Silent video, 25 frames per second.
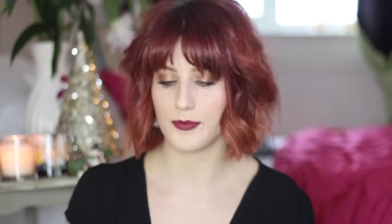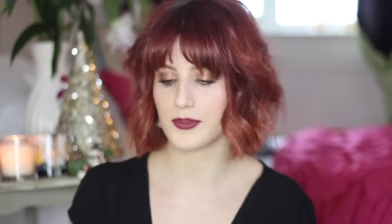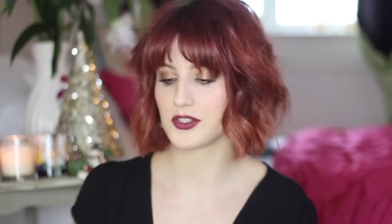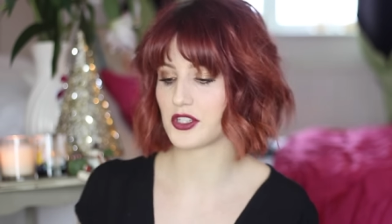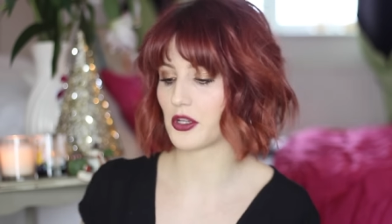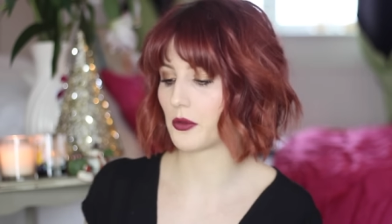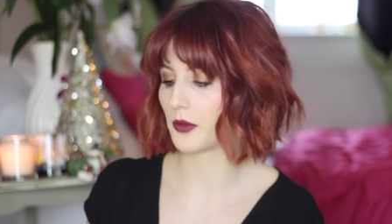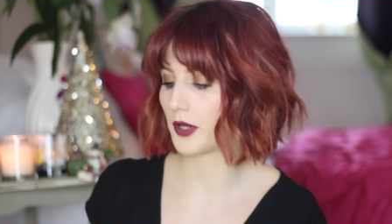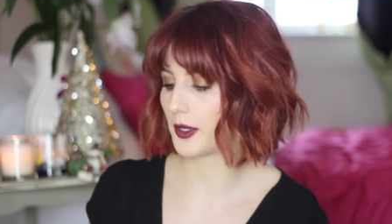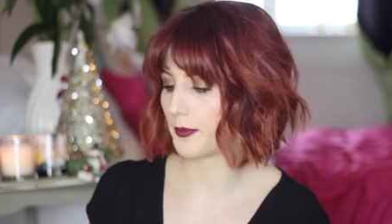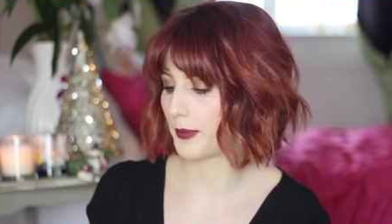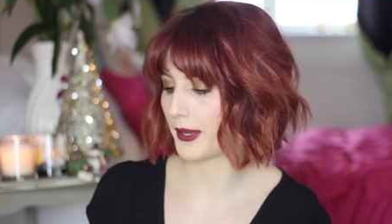
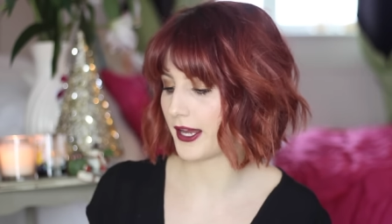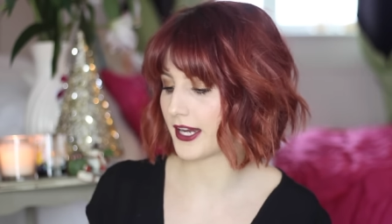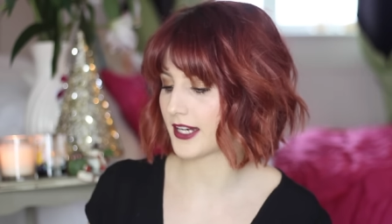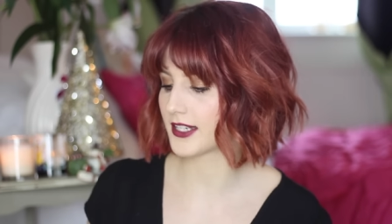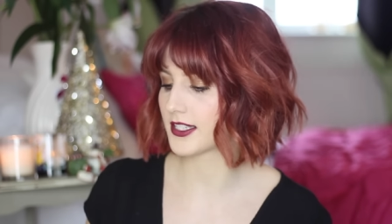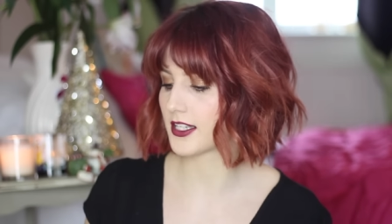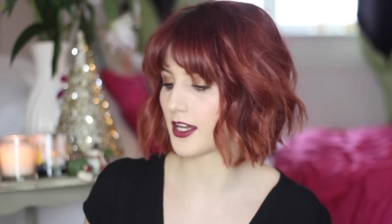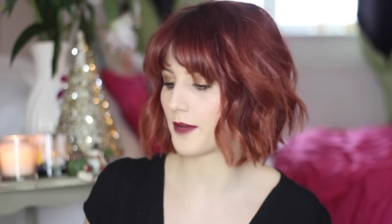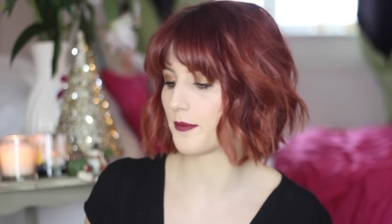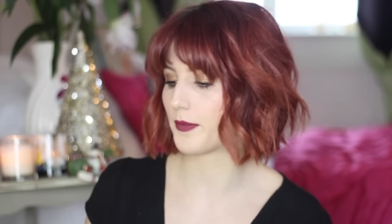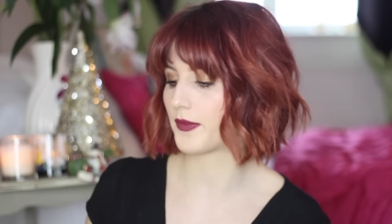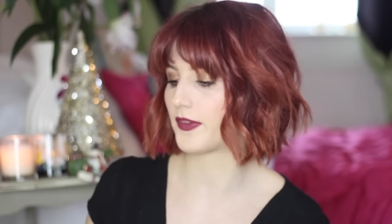So I
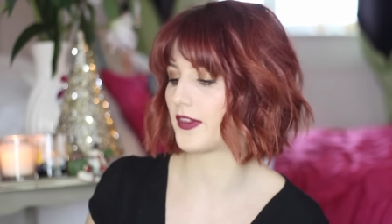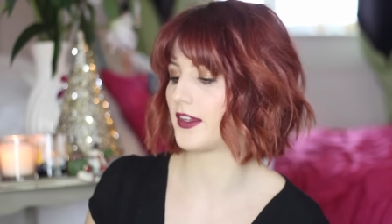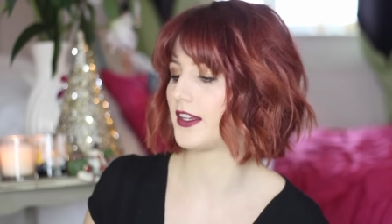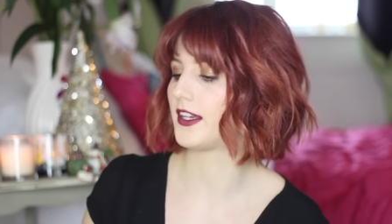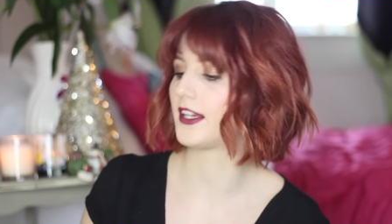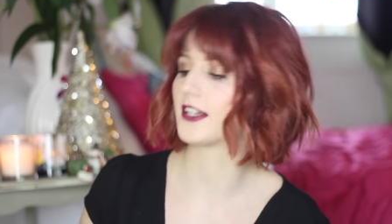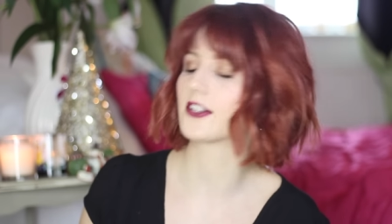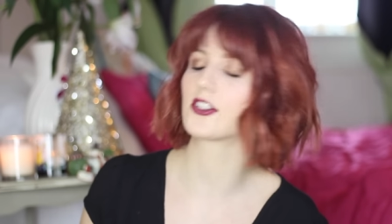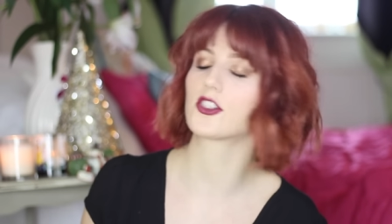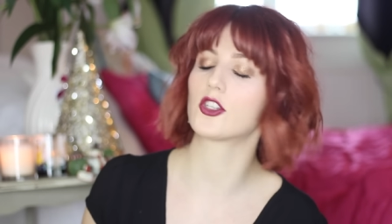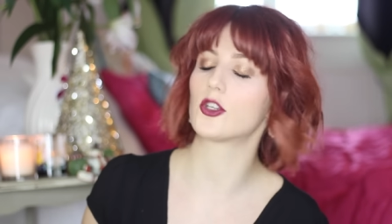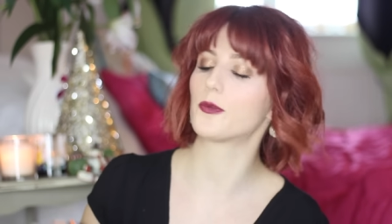picked up
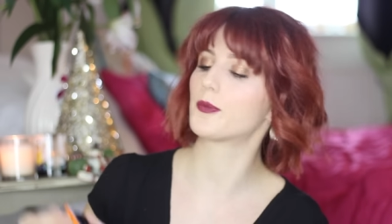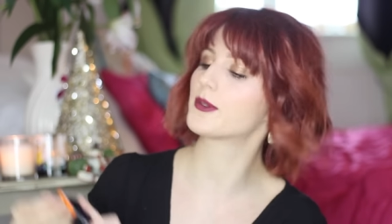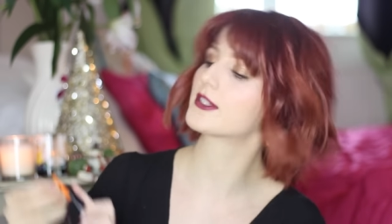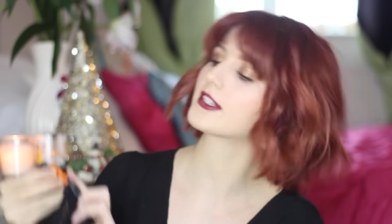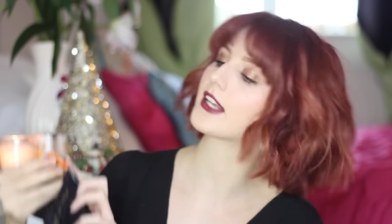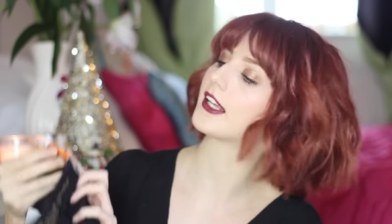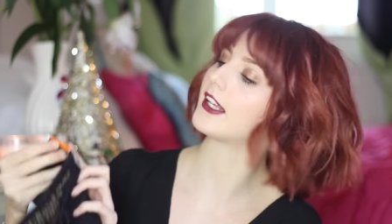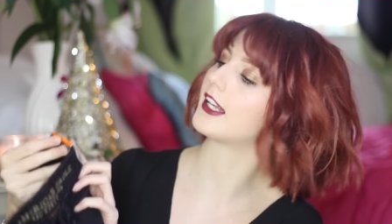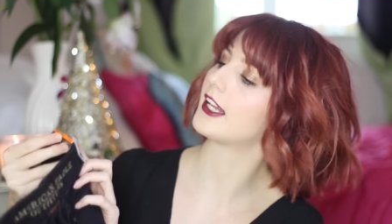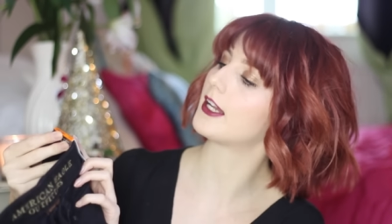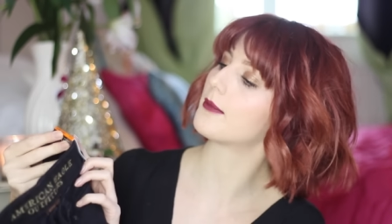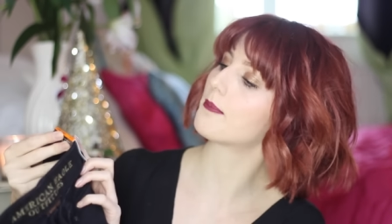the super
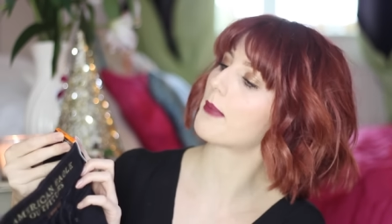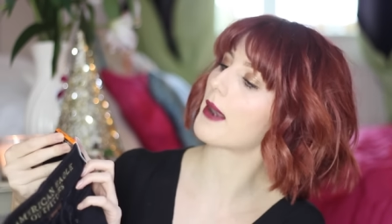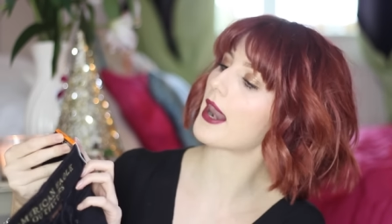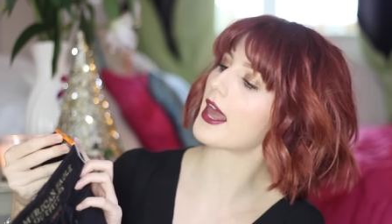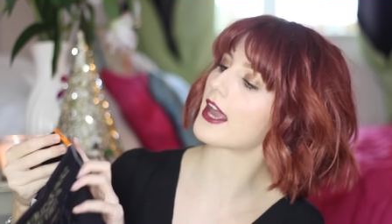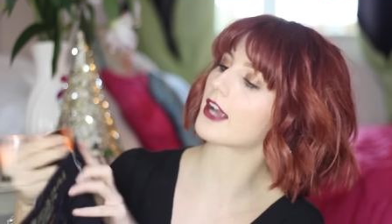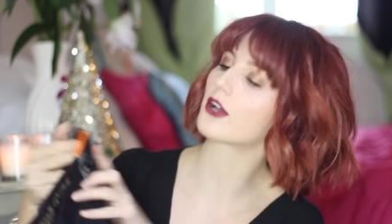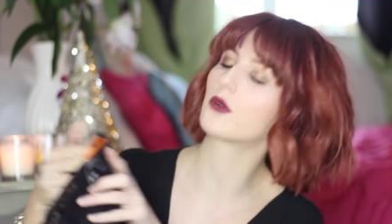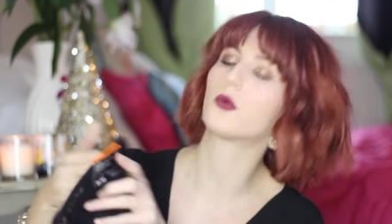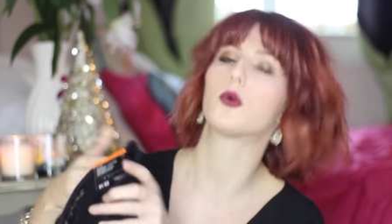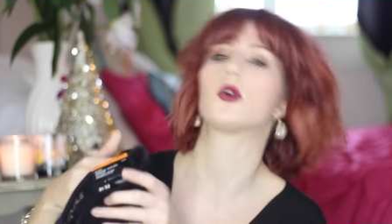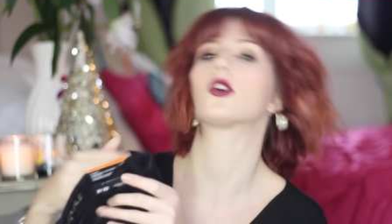skinny
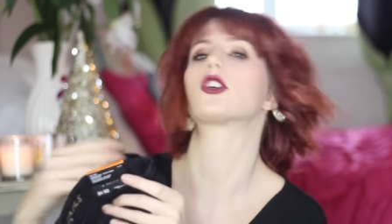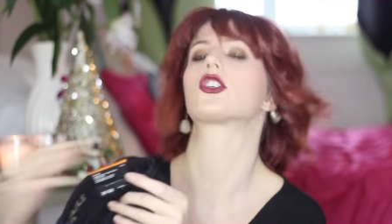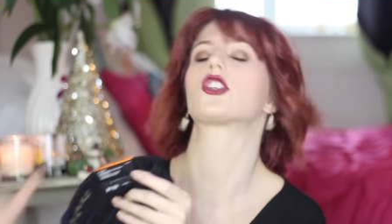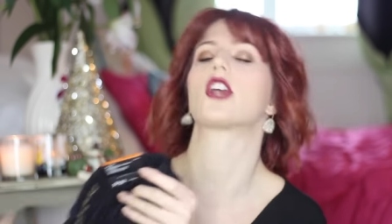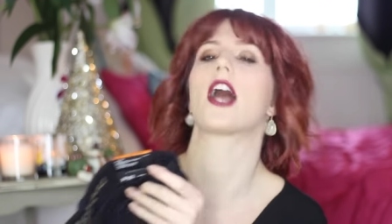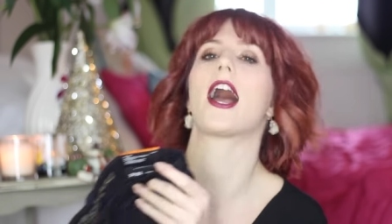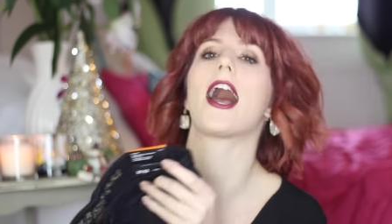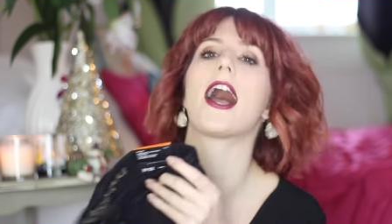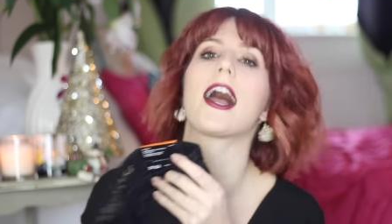black wash